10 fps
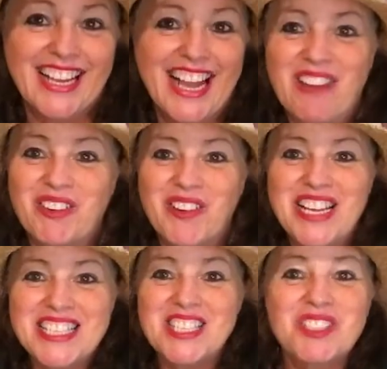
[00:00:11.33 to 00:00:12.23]
I have a
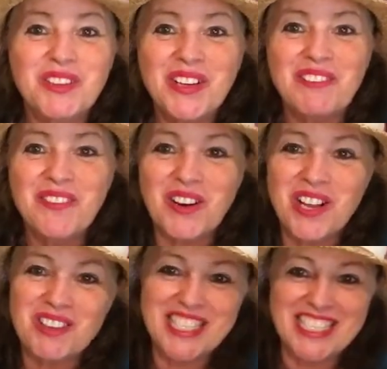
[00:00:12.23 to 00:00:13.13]
great story for
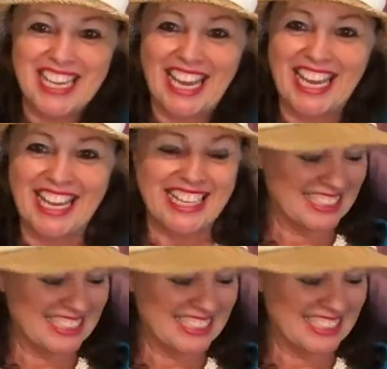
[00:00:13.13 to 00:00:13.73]
you today.